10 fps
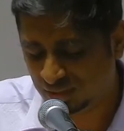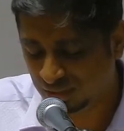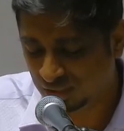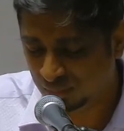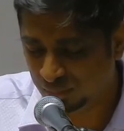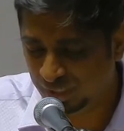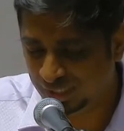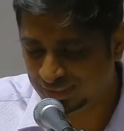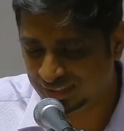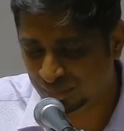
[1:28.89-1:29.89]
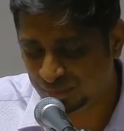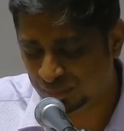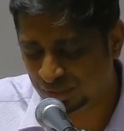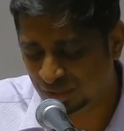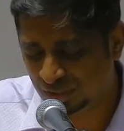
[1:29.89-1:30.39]
be acceptable
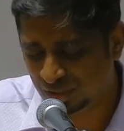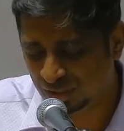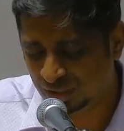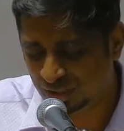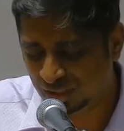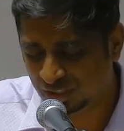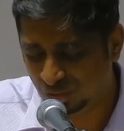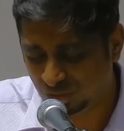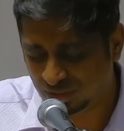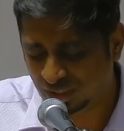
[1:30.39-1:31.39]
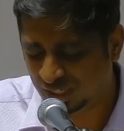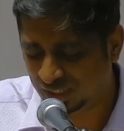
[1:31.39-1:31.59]
in your sight,